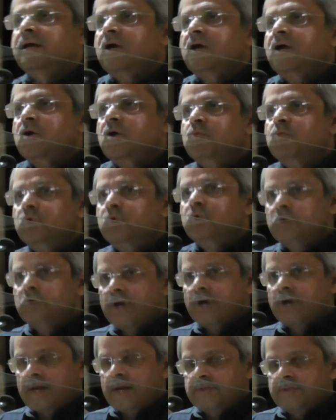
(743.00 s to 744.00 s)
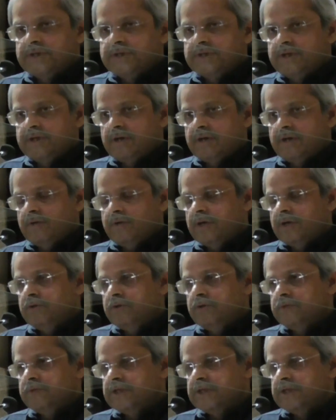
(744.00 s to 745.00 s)
Burgal Ramakrishna Rao Garu
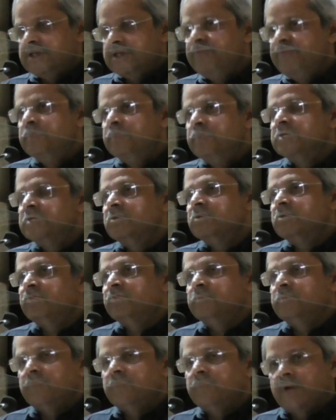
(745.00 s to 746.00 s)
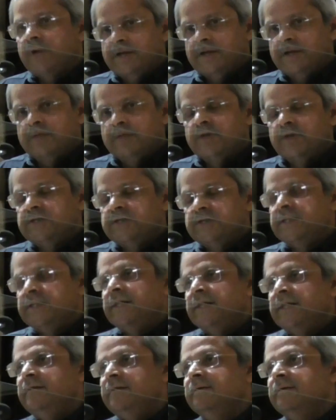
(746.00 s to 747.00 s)
was the Chief Minister of Hyderabad
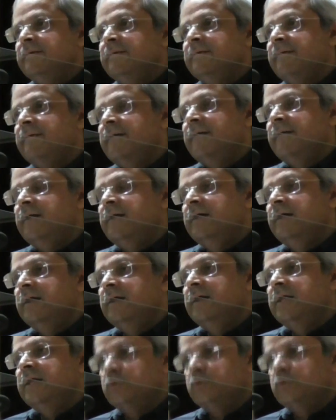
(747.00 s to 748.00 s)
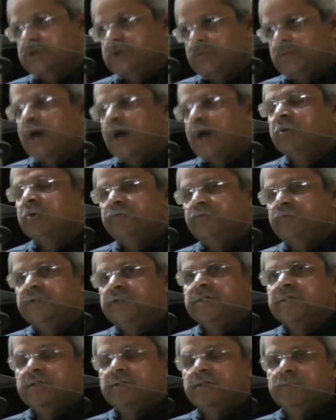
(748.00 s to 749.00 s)
state. He was part of the
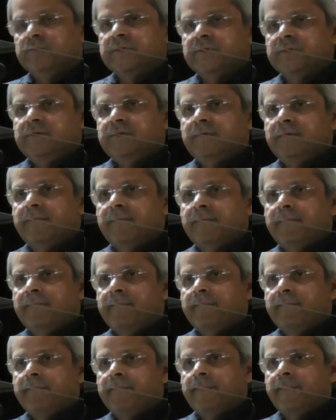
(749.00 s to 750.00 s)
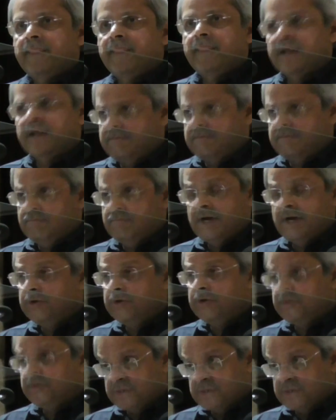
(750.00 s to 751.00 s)
gentleman. And mind you,
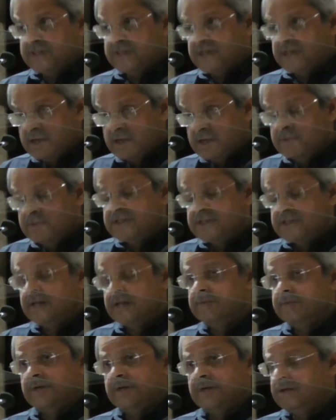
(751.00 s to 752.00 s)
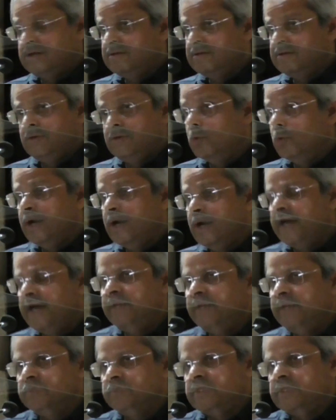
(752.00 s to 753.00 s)
it was a gentleman's agreement. No lady
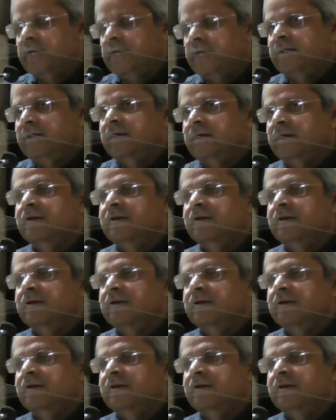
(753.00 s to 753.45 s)
was there in it.